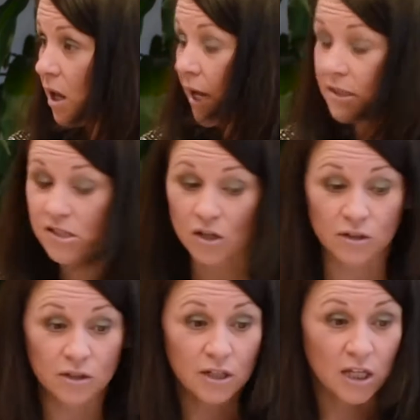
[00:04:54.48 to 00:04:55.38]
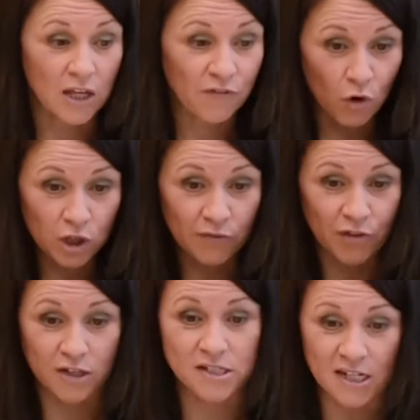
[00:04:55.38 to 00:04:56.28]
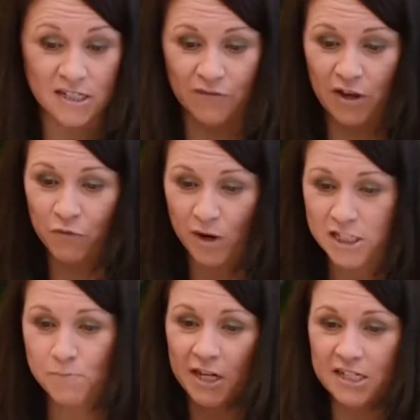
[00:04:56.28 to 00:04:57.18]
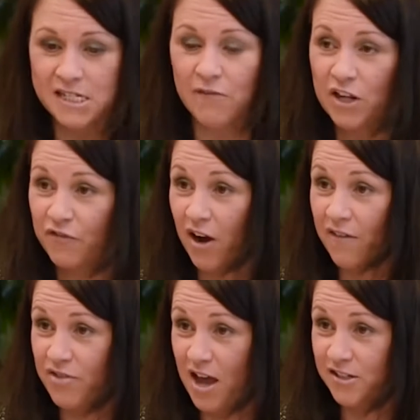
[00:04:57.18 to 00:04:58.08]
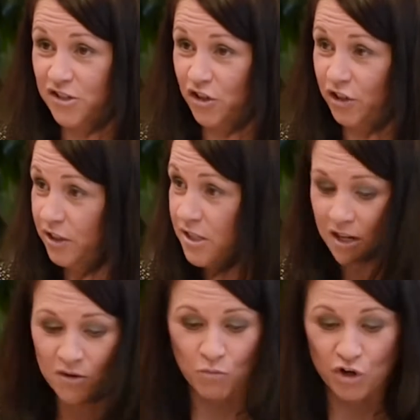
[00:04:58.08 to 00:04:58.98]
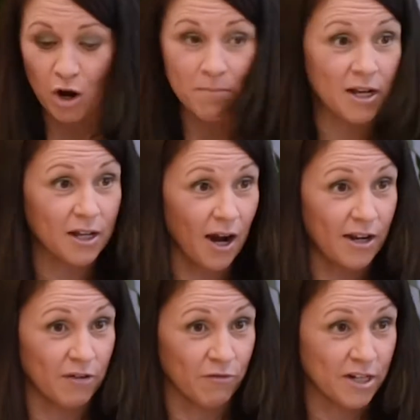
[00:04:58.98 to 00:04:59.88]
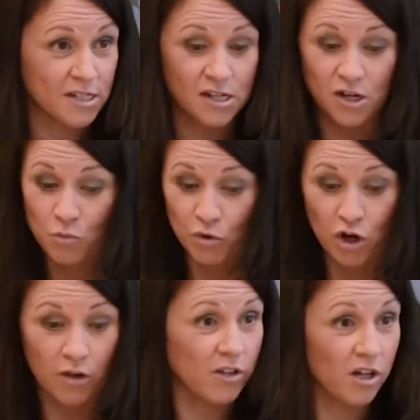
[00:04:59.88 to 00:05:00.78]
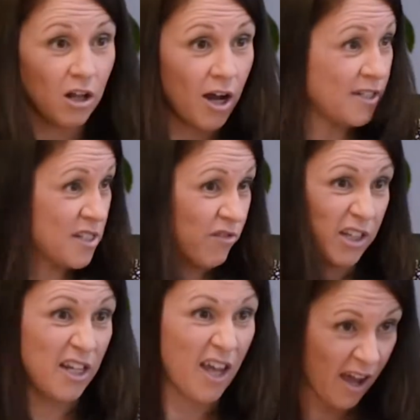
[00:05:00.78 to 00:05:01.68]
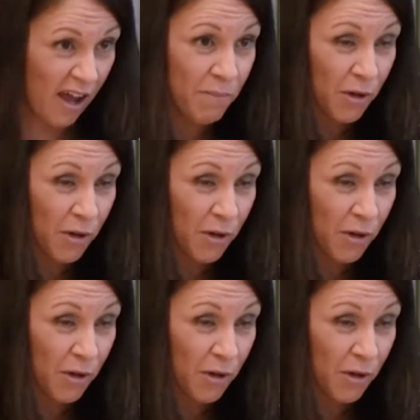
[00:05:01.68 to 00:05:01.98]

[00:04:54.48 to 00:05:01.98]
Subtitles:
And so if all of those things, if we're spending $75,000, we're not mitigating risk, the client doesn't really care,